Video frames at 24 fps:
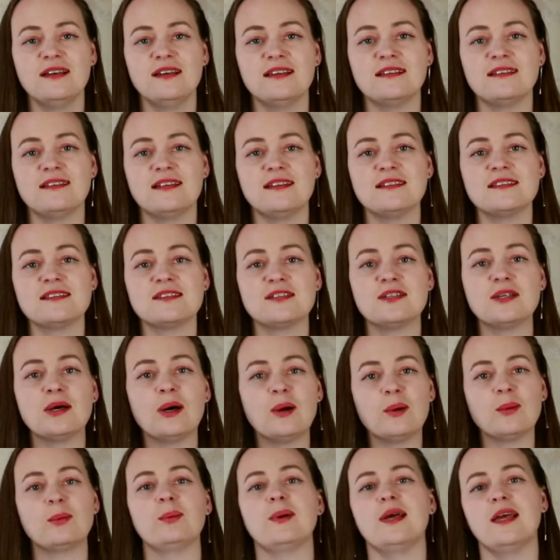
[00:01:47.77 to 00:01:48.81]
there is
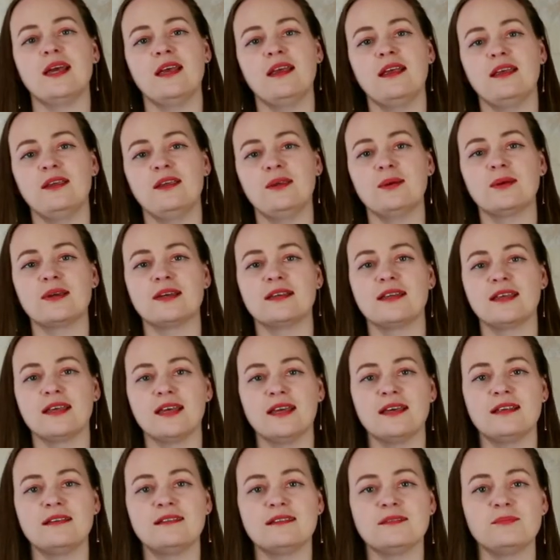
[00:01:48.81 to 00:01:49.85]
no way you can
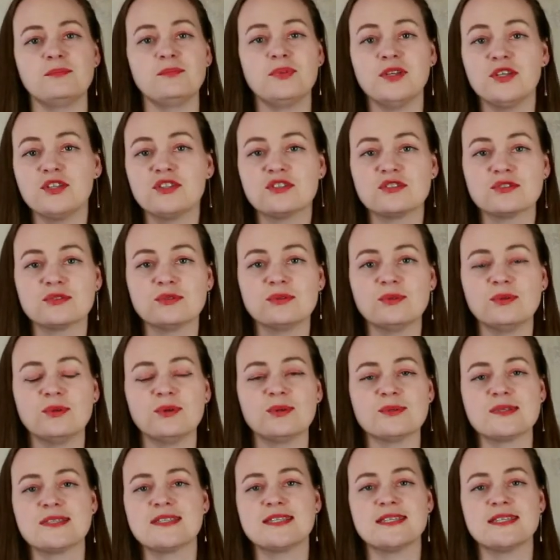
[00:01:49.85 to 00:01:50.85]
get B2 or